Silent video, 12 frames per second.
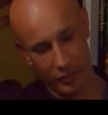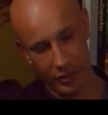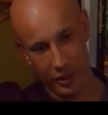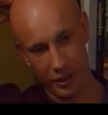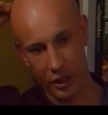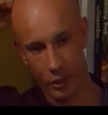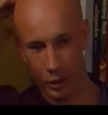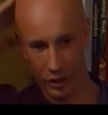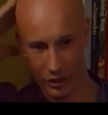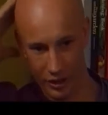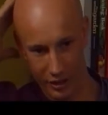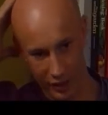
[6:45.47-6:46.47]
For so long
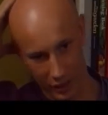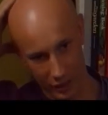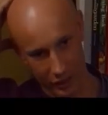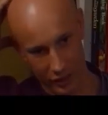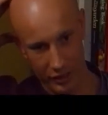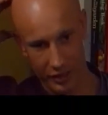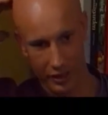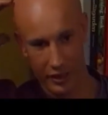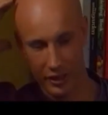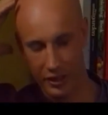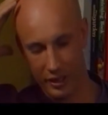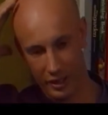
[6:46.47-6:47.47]
it just takes,
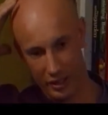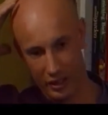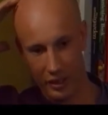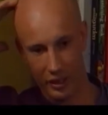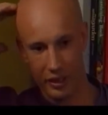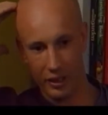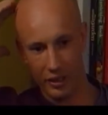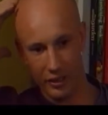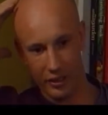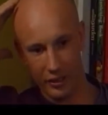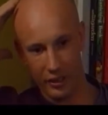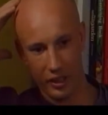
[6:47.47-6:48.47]
you know, you
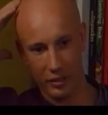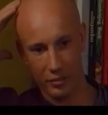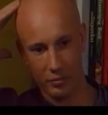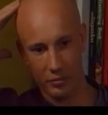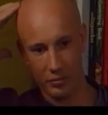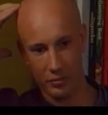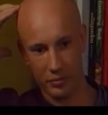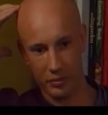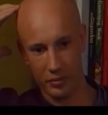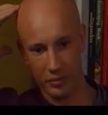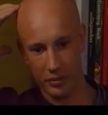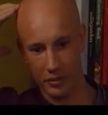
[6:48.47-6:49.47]
just
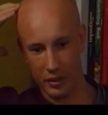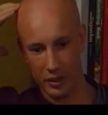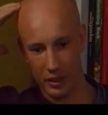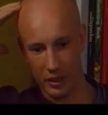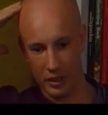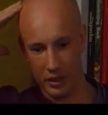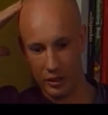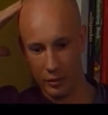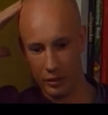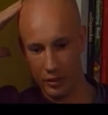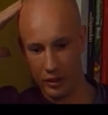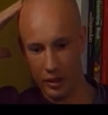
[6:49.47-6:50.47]

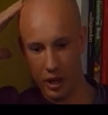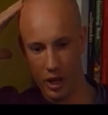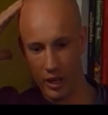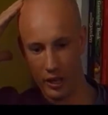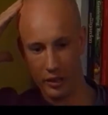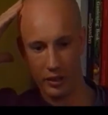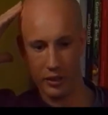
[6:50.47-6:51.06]
you're denying it,